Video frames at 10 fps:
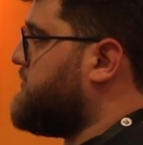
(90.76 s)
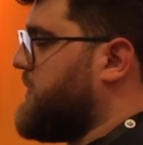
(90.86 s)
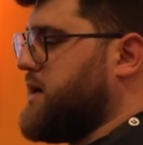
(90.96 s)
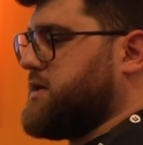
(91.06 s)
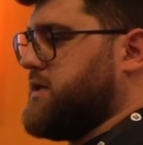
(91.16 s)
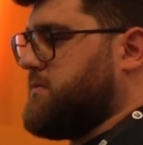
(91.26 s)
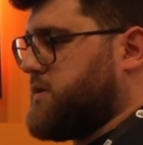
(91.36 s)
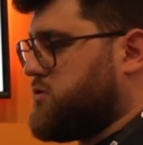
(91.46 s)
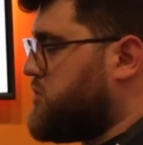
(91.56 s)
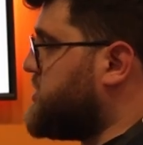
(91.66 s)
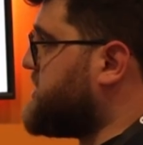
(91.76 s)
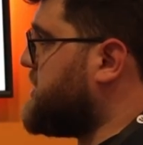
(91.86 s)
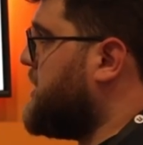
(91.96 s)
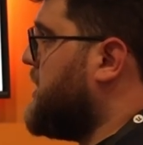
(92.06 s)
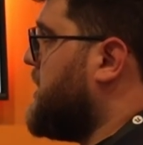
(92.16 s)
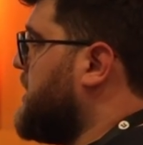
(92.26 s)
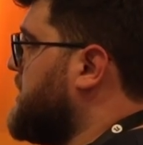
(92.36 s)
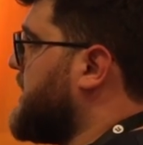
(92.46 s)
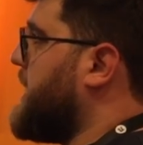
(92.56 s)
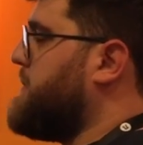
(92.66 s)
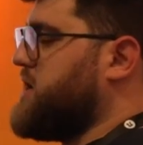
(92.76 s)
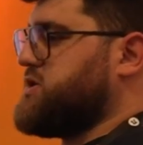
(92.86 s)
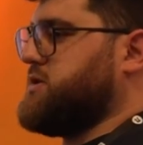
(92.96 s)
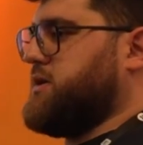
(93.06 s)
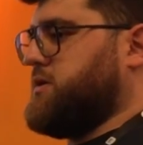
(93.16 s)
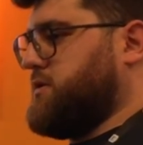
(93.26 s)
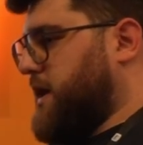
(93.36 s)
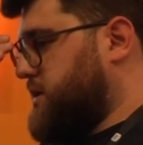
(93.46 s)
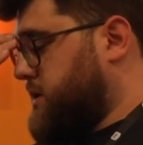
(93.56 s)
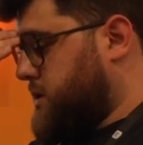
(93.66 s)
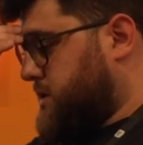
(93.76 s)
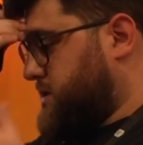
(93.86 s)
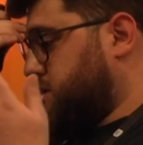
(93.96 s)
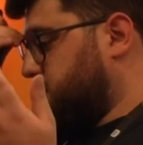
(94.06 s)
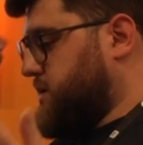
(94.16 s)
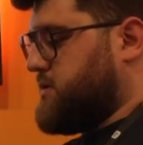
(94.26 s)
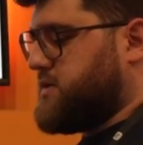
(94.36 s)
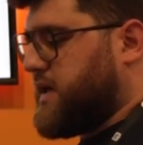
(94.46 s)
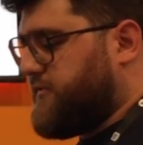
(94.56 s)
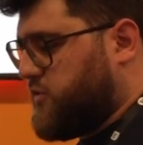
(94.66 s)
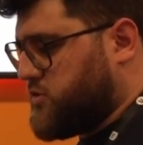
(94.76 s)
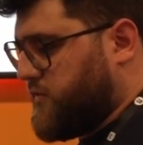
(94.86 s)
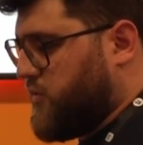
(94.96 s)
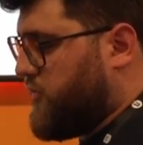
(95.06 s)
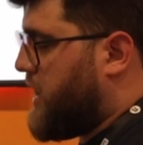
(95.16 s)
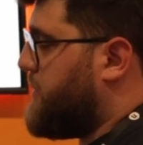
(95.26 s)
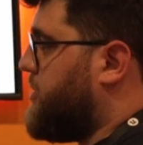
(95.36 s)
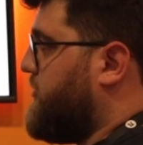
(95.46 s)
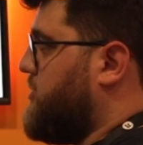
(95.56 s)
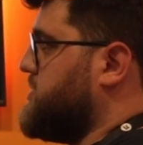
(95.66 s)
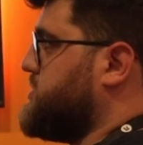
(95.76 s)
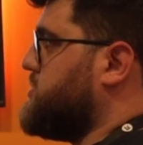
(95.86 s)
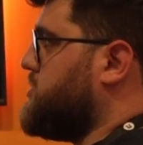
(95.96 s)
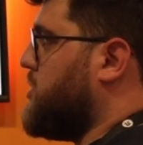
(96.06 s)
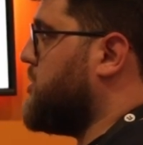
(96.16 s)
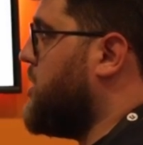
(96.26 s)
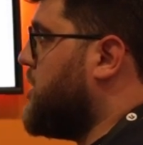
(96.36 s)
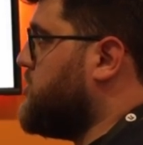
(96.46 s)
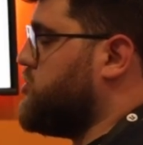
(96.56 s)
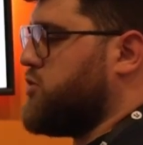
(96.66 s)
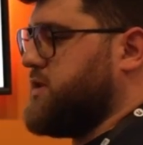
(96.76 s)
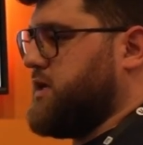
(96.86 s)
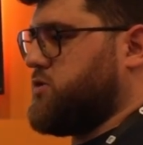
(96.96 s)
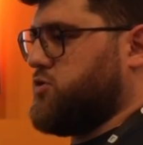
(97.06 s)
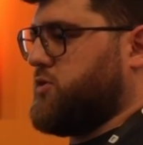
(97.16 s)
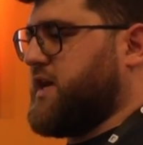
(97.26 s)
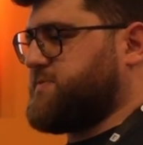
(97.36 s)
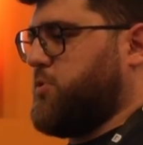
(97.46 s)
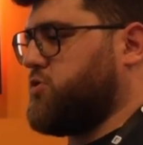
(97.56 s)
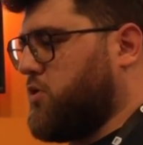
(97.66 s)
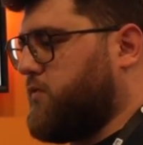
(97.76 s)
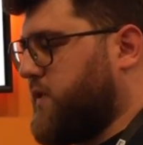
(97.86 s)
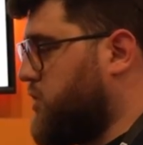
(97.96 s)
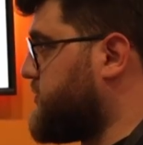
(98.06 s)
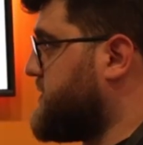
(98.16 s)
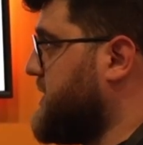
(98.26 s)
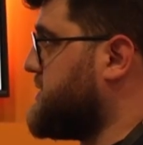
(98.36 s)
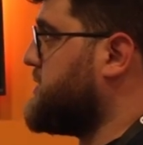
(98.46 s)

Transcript: one-click methodology. Like I mentioned, this is the design philosophy of ARM Performance Studio. You don't need to expert of one of the things.